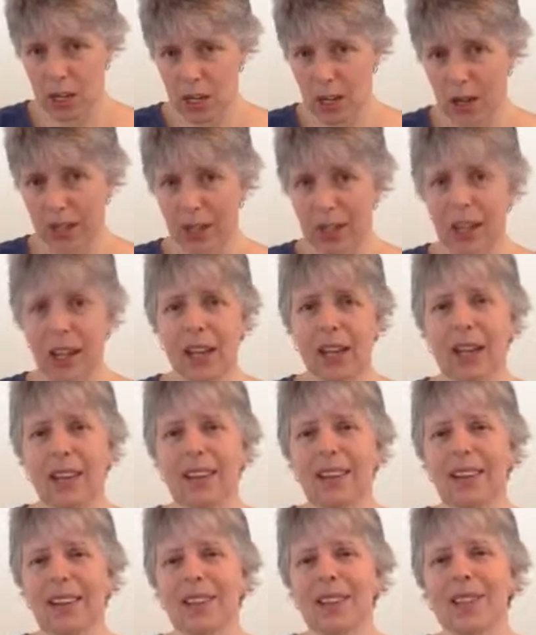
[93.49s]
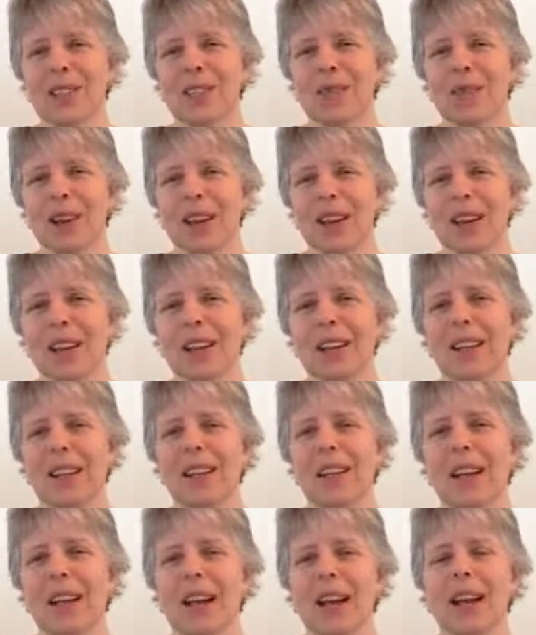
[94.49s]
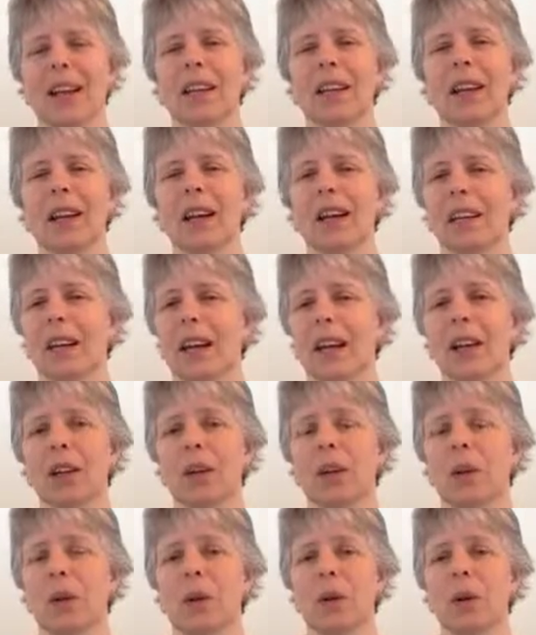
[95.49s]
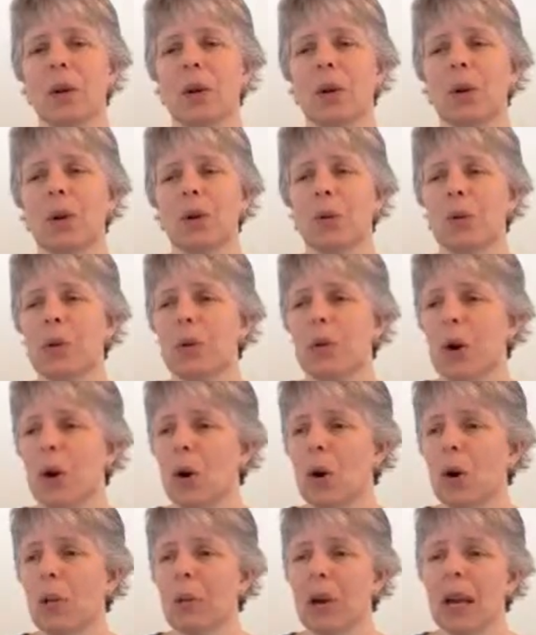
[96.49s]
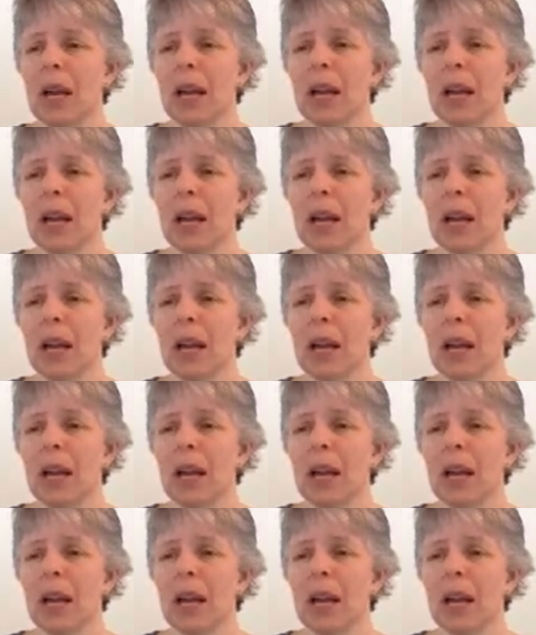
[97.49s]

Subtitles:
Dark and it's raining and I gotta go home.